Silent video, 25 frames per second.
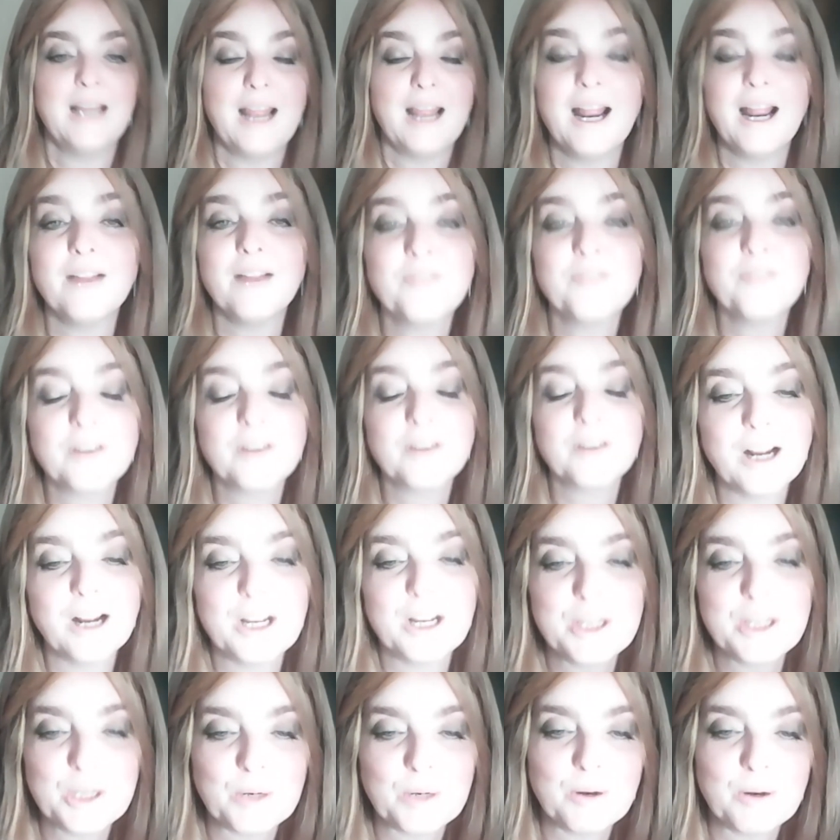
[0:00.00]

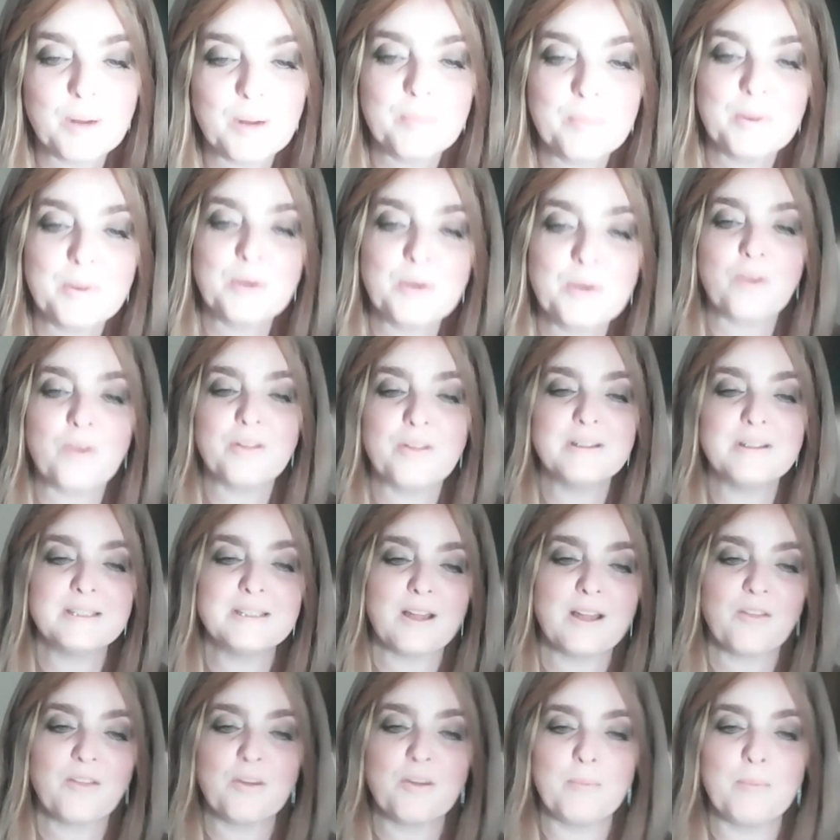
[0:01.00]
Africa, Europe, North and
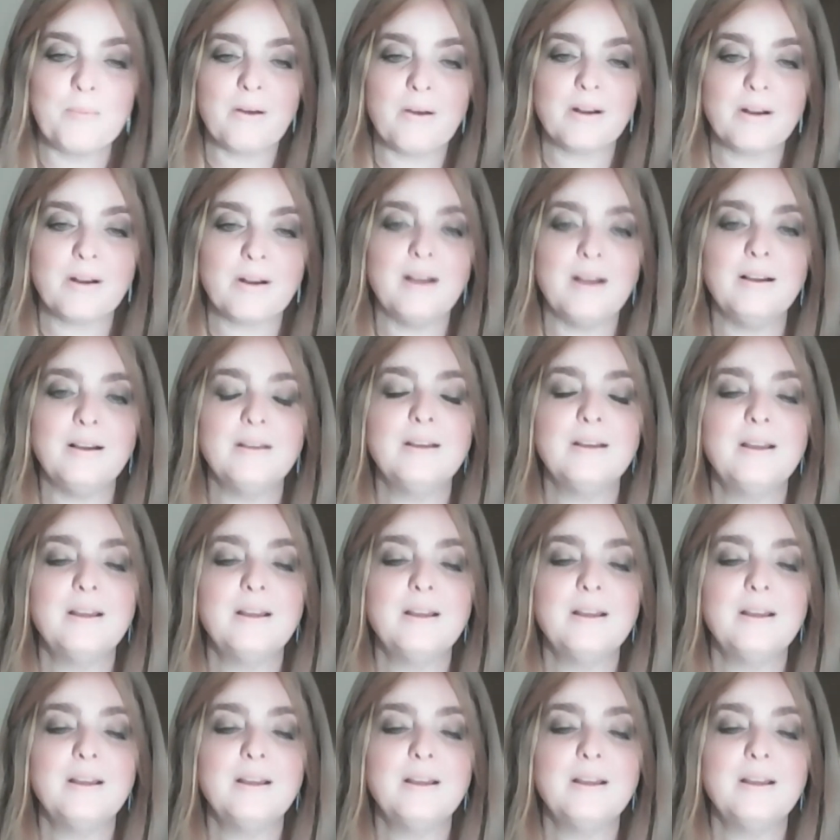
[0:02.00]
South America.